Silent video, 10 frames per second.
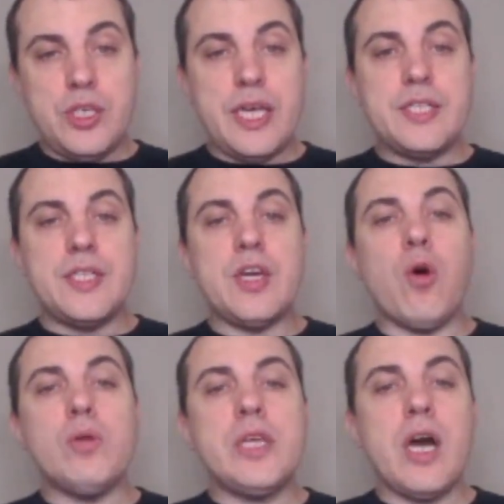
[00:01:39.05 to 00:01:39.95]
Is the
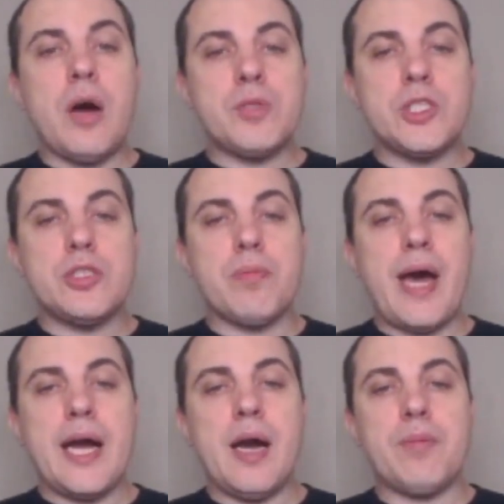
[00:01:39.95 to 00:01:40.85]
only option to
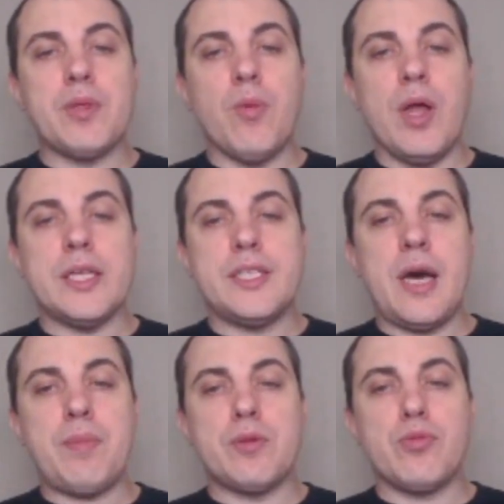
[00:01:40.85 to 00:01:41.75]
back up the wallet
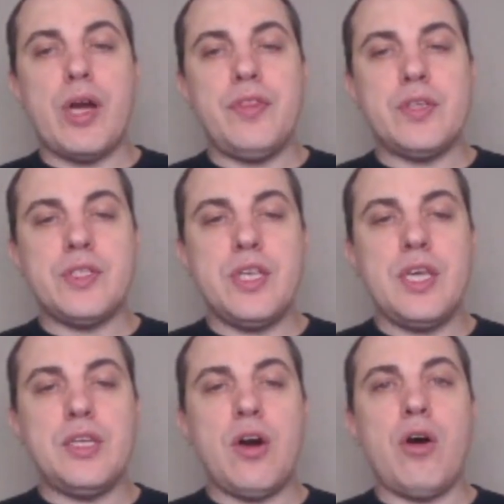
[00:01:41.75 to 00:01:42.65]
app and write the
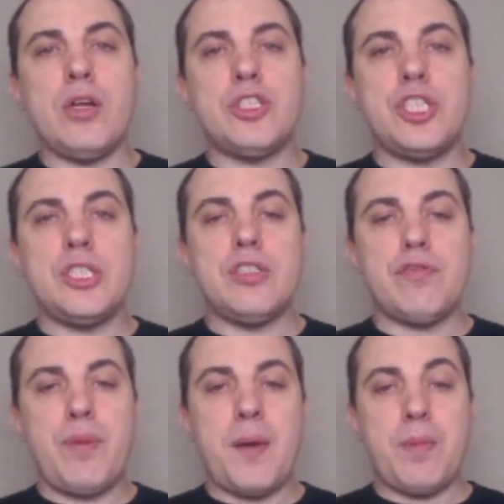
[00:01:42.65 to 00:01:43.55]
seed on a sheet
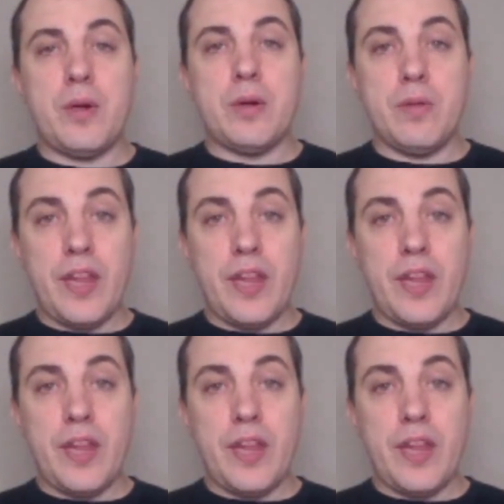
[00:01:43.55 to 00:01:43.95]
of paper?